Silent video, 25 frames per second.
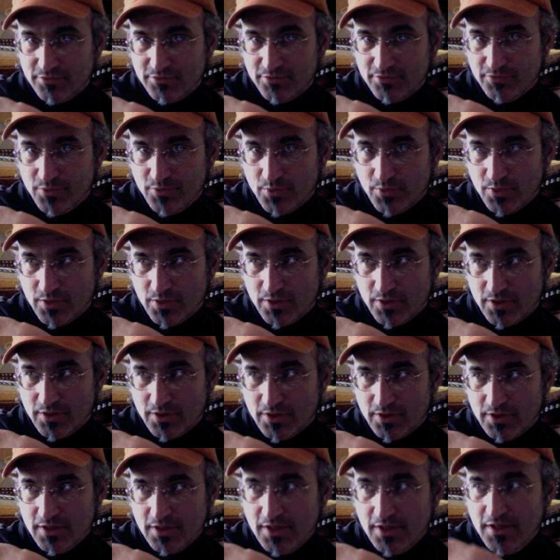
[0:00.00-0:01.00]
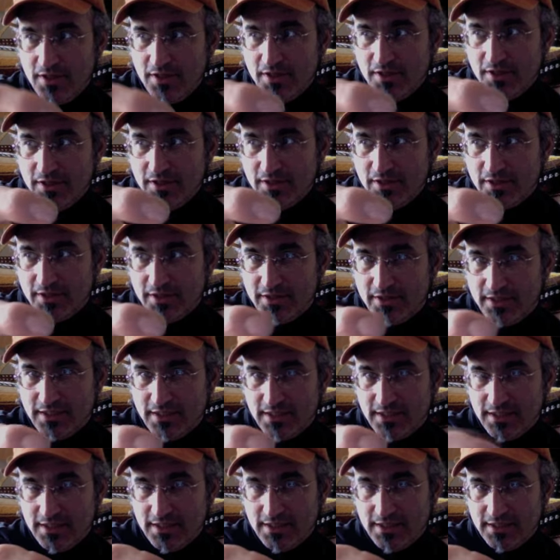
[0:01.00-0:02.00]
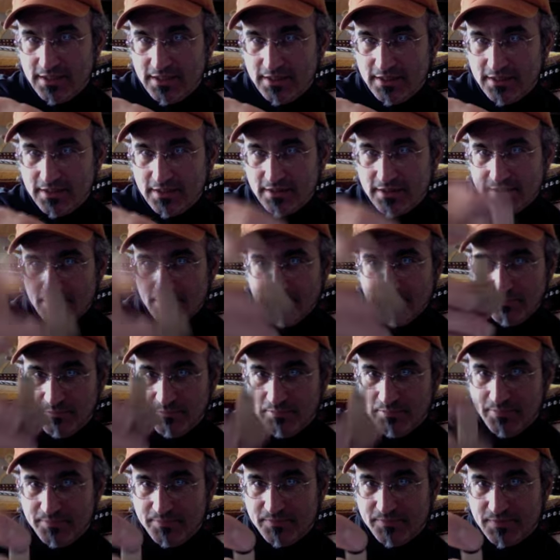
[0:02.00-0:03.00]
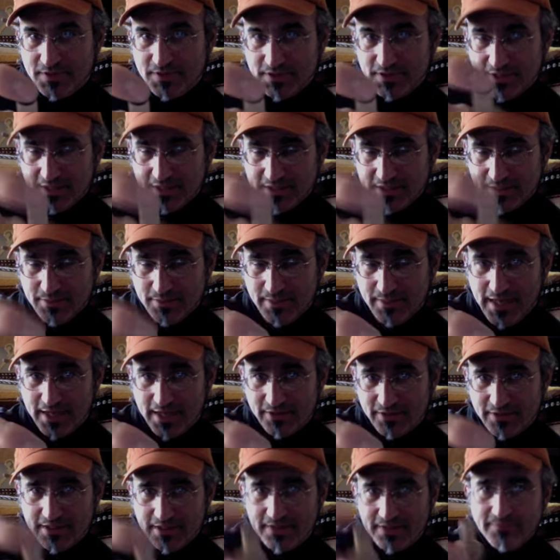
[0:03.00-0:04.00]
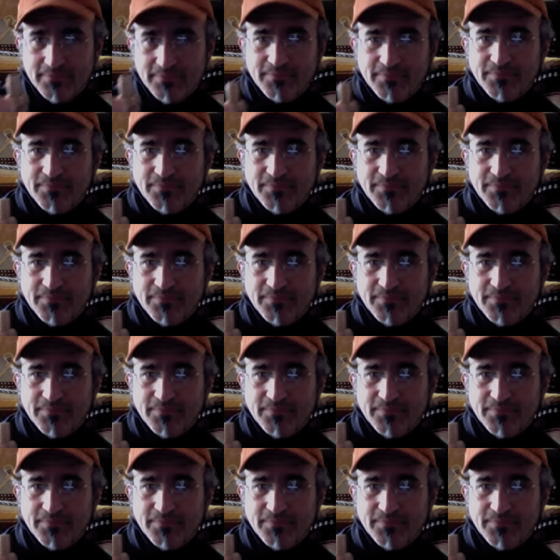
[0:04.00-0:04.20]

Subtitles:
to touch the battery,